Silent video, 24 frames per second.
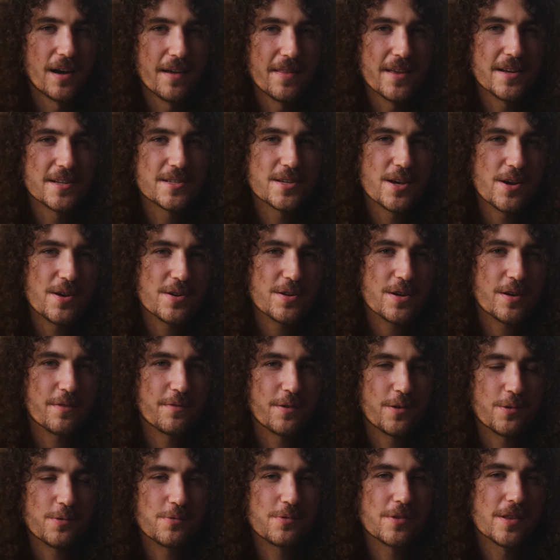I then turned
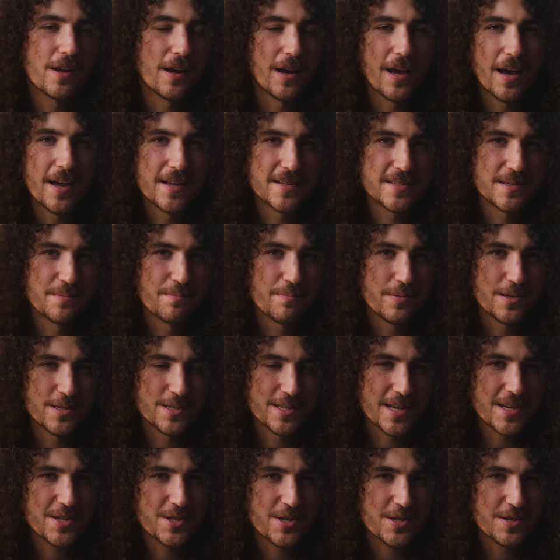off all the lights and
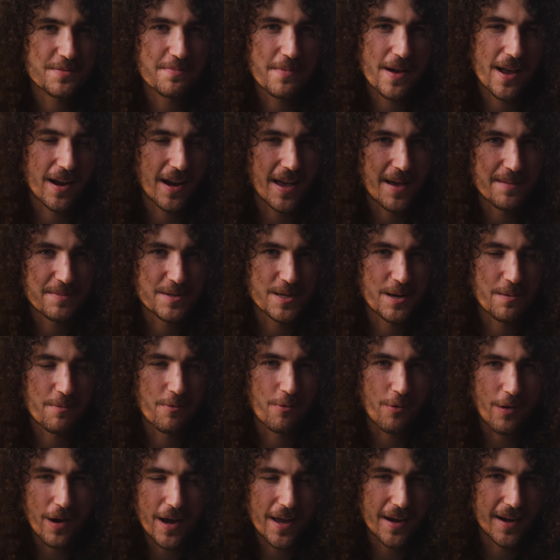positioned my laptop
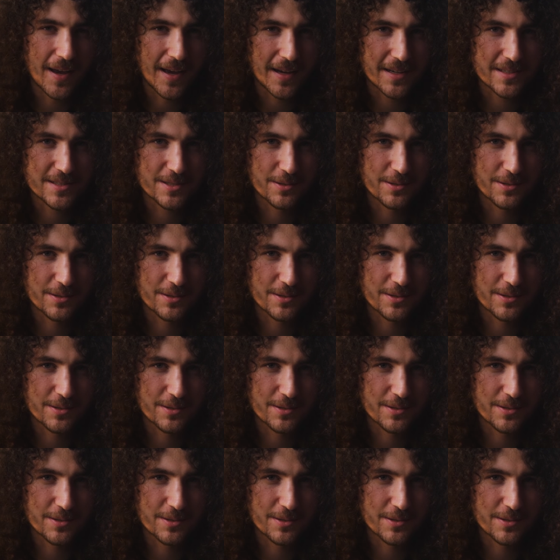right next